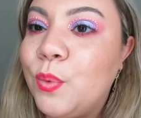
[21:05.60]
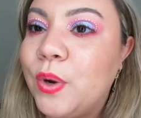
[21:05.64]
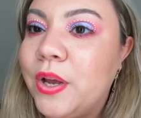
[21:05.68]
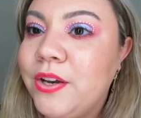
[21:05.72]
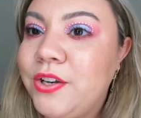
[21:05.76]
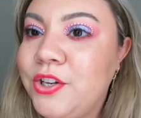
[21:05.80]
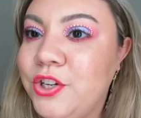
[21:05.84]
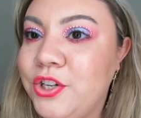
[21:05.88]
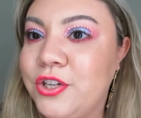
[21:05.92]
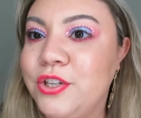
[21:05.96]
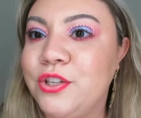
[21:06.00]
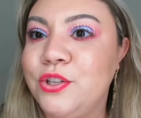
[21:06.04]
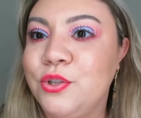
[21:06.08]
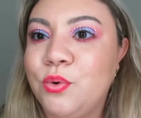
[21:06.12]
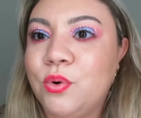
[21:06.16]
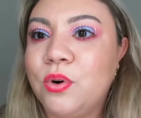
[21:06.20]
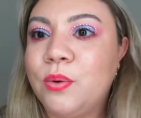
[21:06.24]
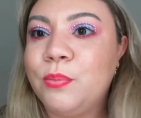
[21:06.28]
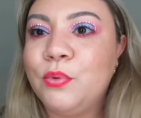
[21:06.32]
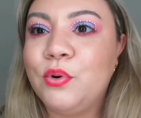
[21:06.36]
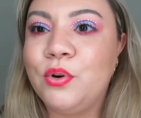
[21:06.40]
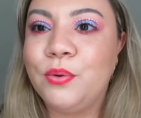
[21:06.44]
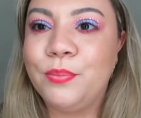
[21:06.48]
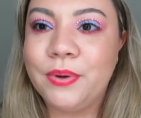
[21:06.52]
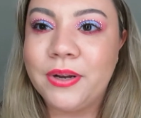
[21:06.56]
which is
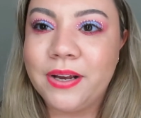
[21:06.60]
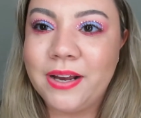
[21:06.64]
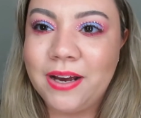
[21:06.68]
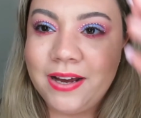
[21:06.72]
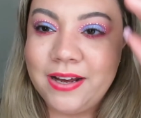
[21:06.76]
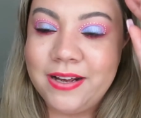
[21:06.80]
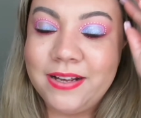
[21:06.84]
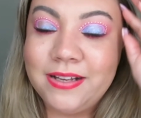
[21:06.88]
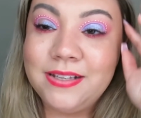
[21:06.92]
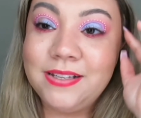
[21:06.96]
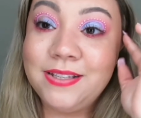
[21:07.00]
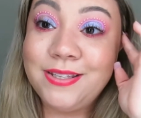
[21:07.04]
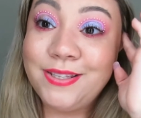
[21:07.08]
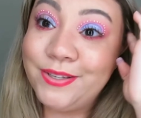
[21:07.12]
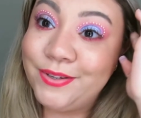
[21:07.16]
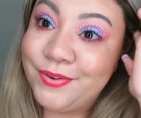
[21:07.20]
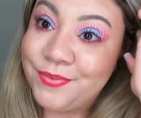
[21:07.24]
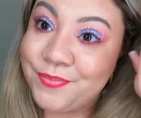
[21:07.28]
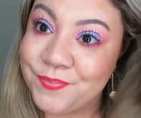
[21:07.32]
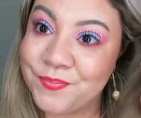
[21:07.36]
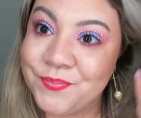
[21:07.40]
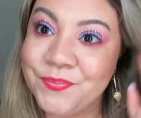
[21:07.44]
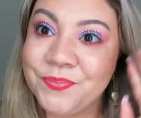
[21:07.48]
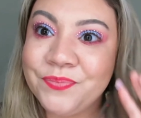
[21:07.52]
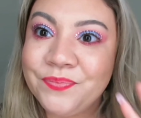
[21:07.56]
normal because
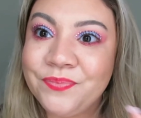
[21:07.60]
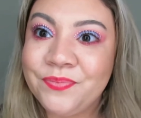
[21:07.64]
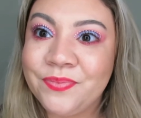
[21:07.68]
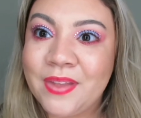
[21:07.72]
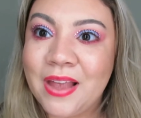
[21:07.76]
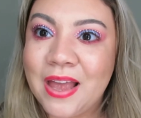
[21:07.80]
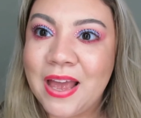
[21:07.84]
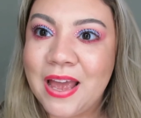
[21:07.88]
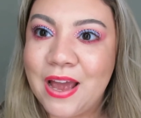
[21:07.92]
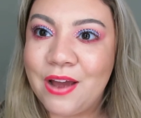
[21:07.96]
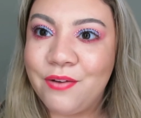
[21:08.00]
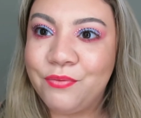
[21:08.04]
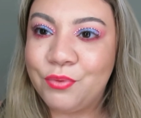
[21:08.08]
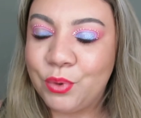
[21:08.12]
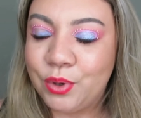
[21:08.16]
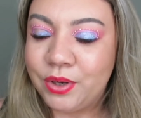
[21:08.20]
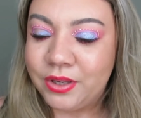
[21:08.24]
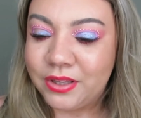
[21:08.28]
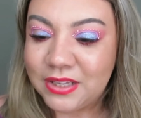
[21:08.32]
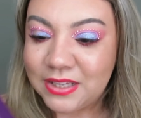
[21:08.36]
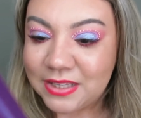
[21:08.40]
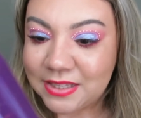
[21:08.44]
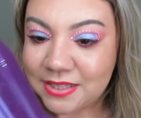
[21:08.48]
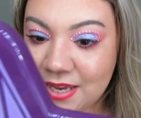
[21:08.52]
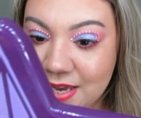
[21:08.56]
I have
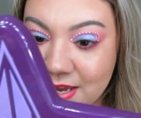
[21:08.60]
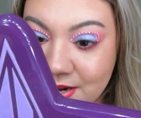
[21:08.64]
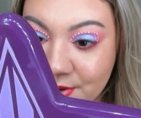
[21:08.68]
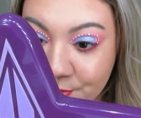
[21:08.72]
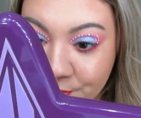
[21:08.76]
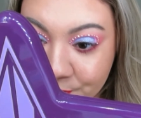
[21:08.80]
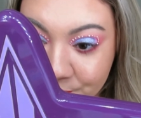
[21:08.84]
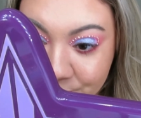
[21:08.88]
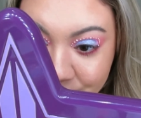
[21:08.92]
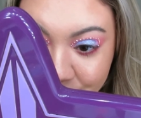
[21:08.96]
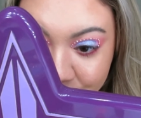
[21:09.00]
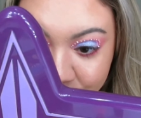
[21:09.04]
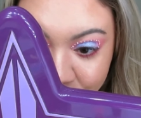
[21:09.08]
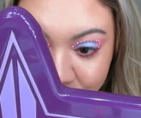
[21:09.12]
oily skin